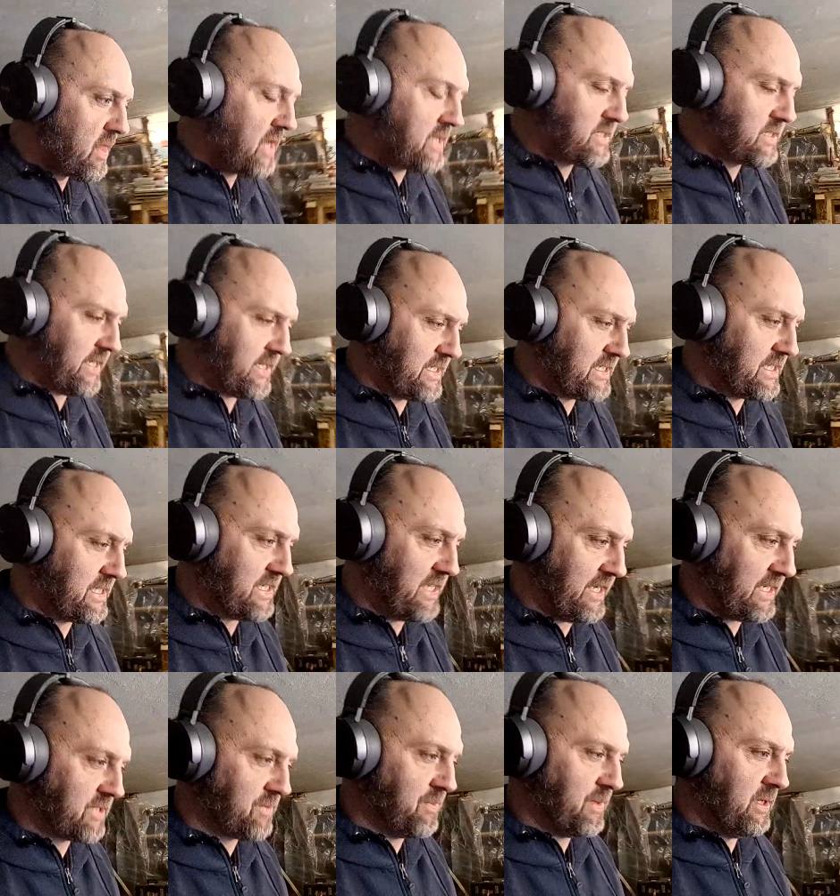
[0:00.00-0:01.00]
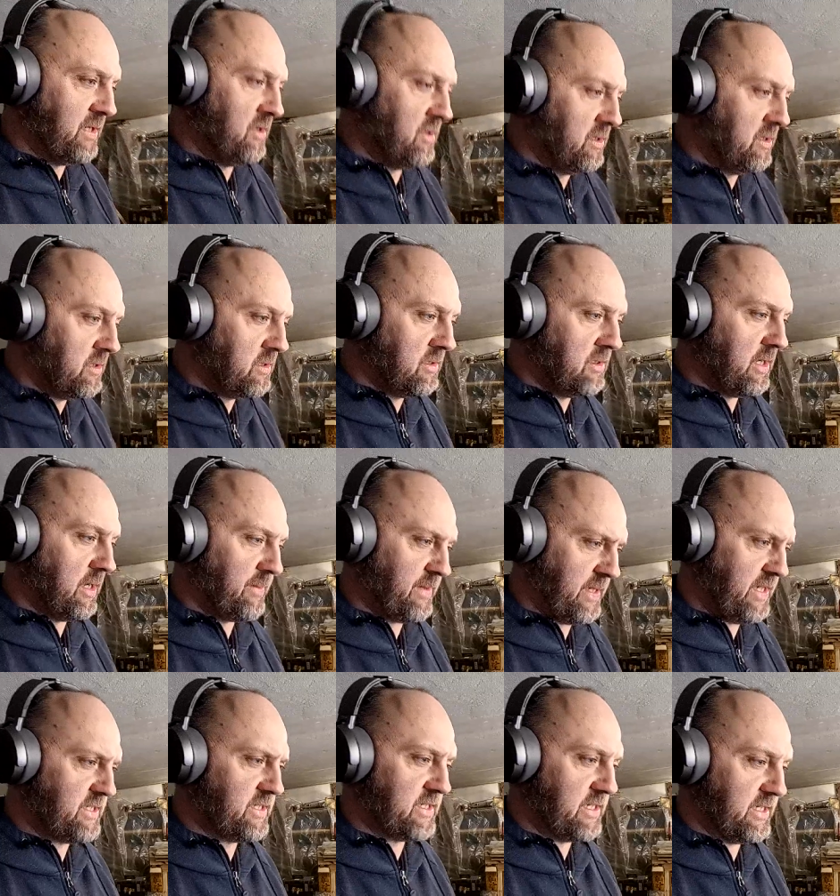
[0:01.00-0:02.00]
that's like six mil. I
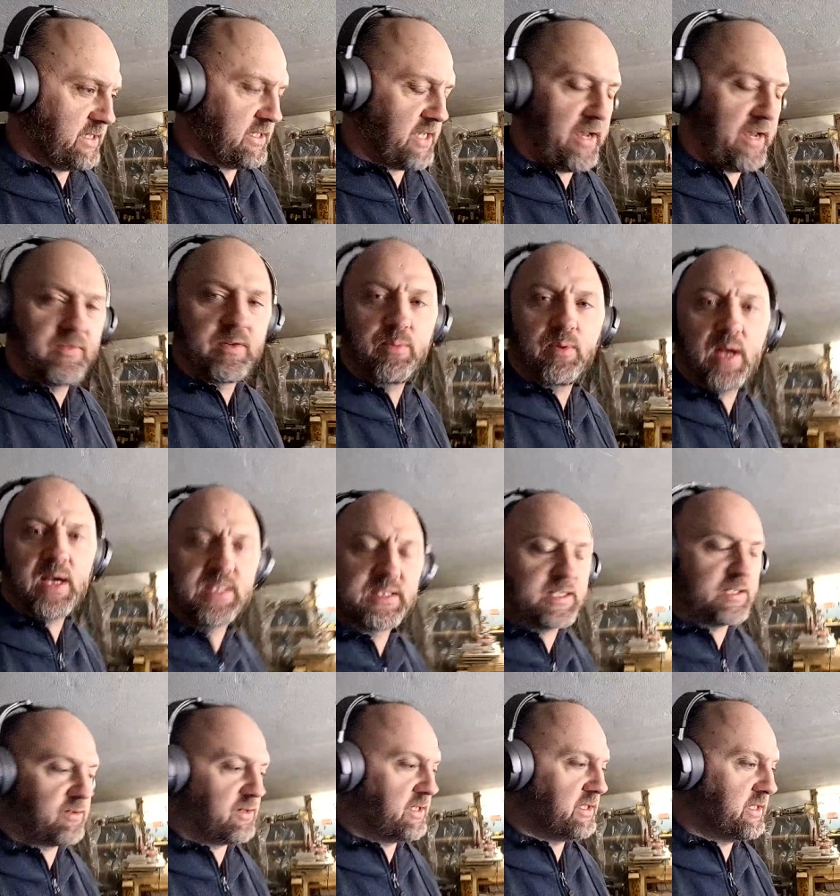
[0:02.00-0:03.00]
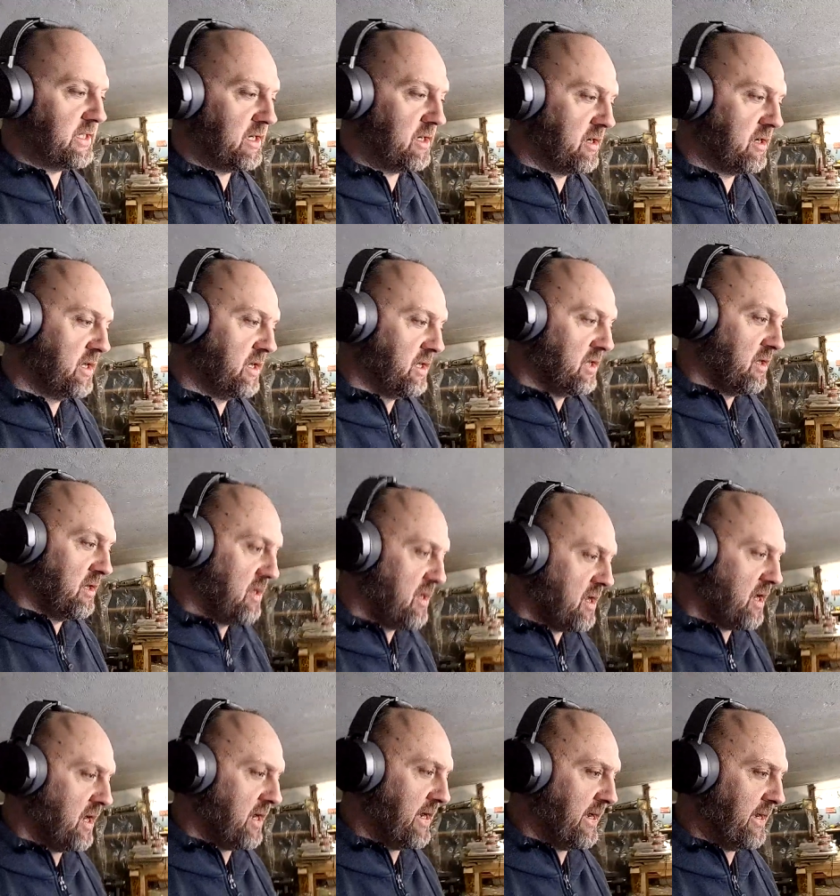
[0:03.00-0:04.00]
mean, that's that's heavy plastic right there.
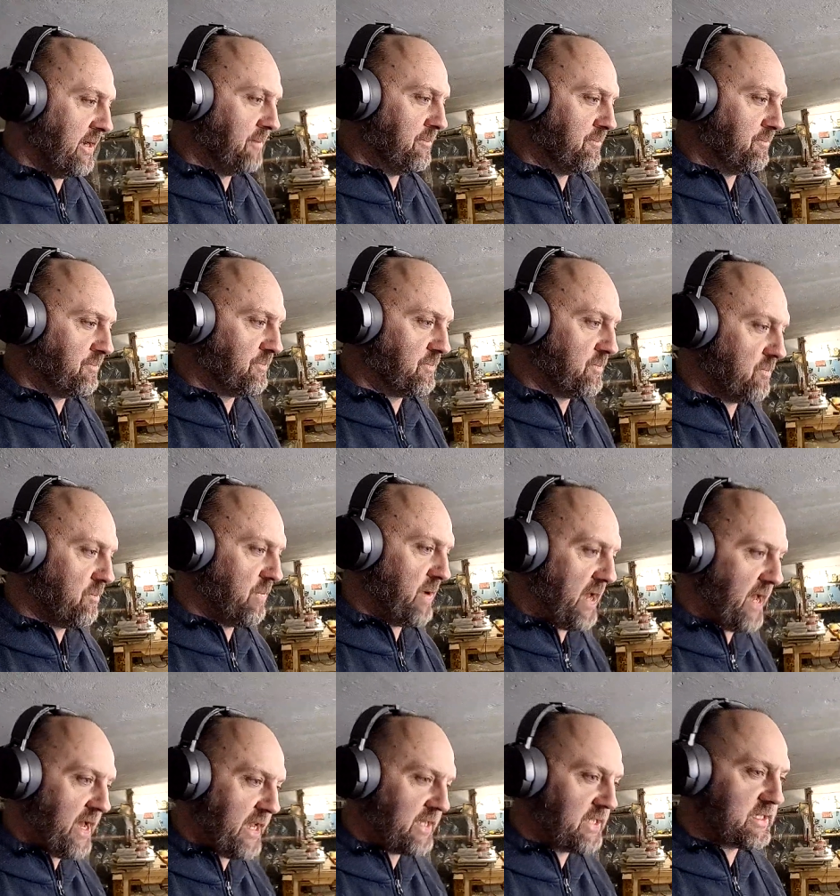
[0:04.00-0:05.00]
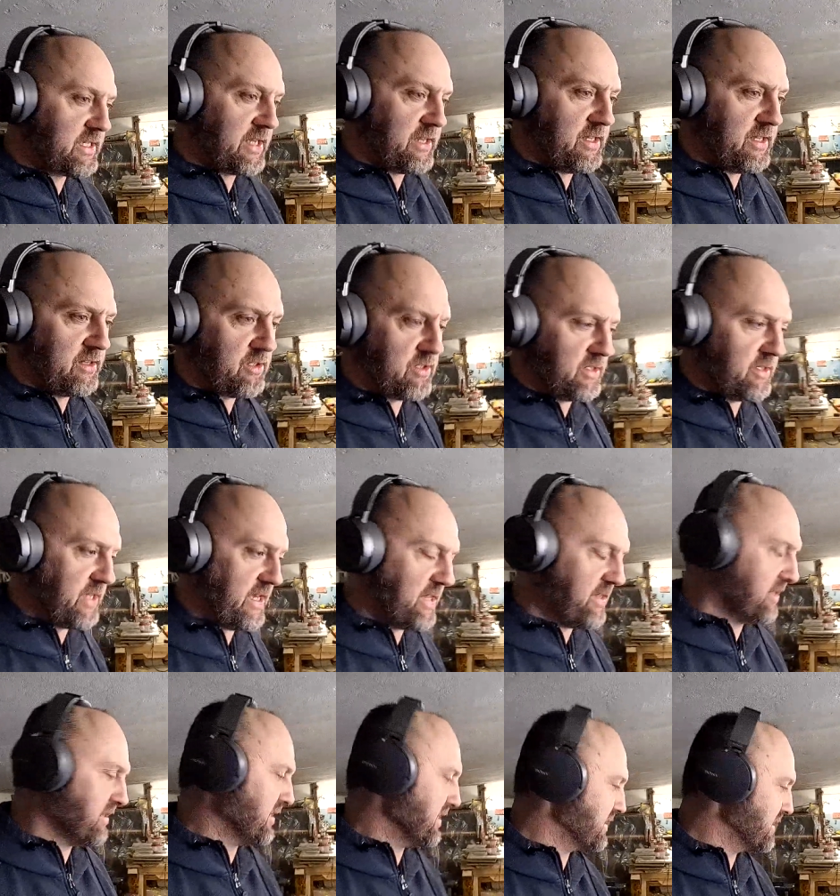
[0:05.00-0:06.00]
Um, bags, I think they,
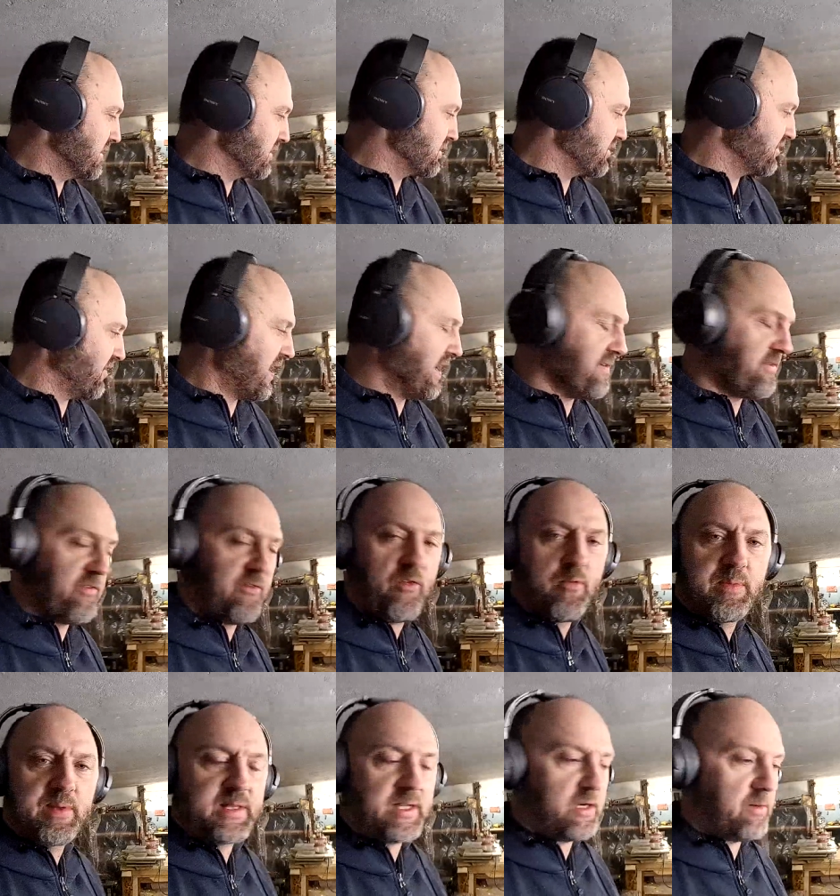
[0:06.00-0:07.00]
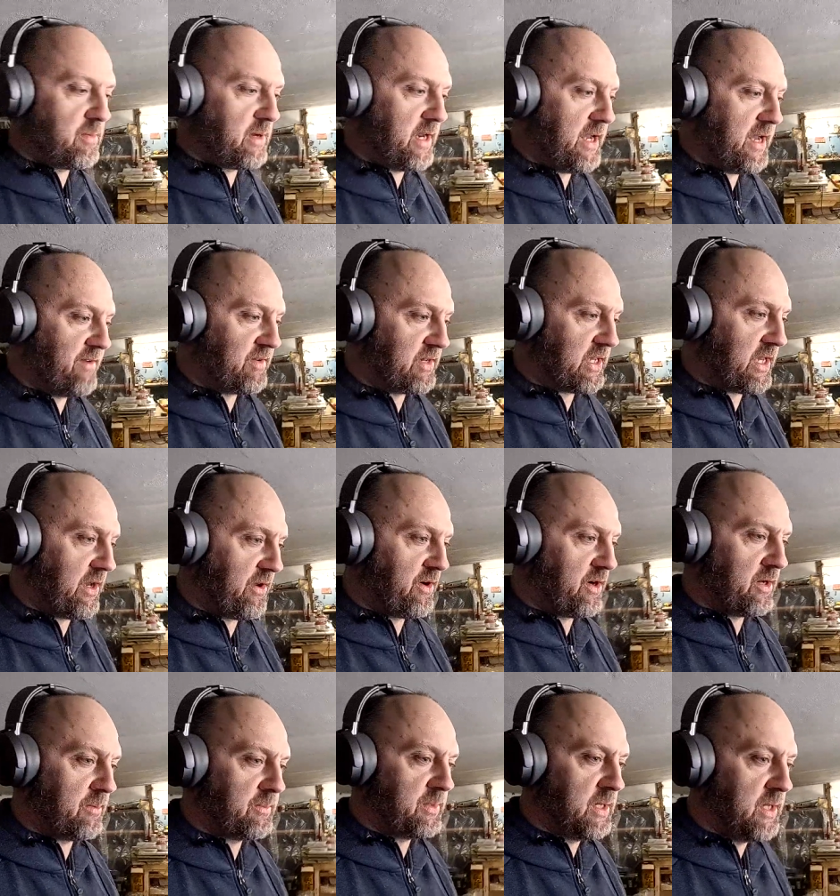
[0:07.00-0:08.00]
I think they said there's five of them in there, but I haven't
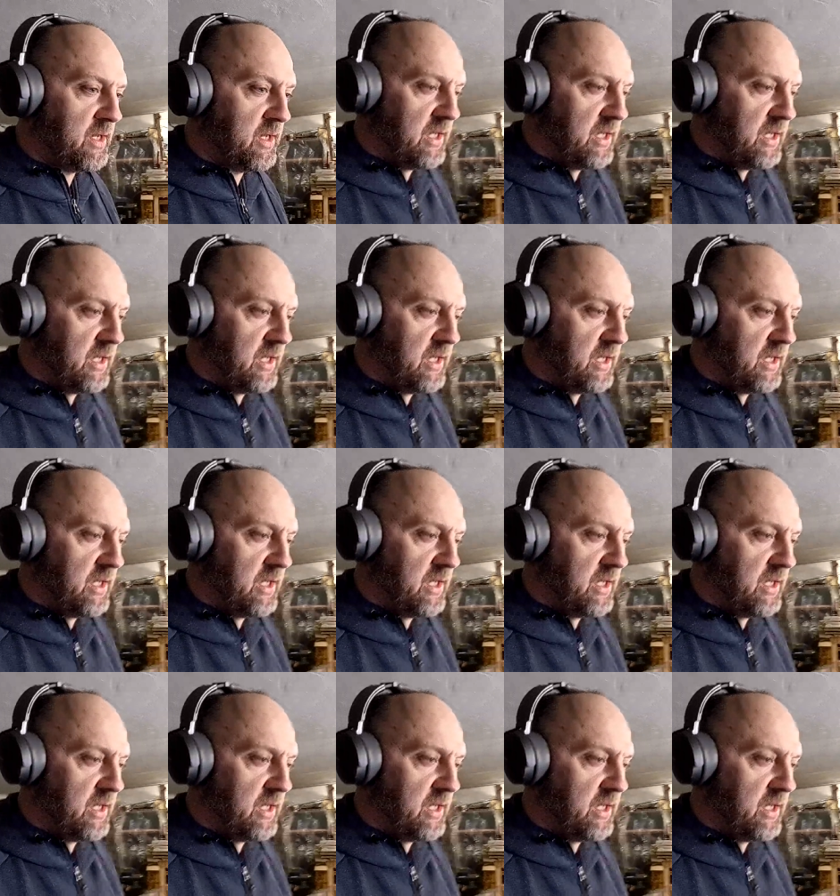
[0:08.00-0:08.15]
counted them.